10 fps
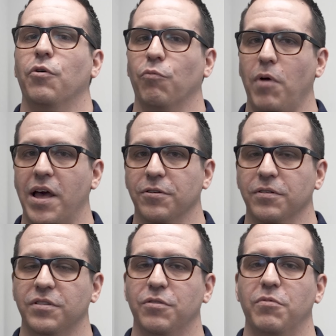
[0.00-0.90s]

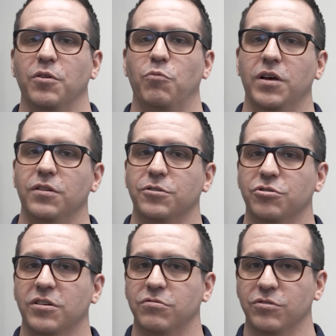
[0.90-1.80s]
rather than when the will or
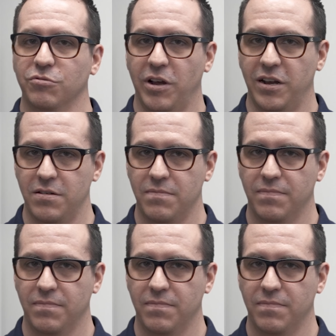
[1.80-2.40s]
trust was created.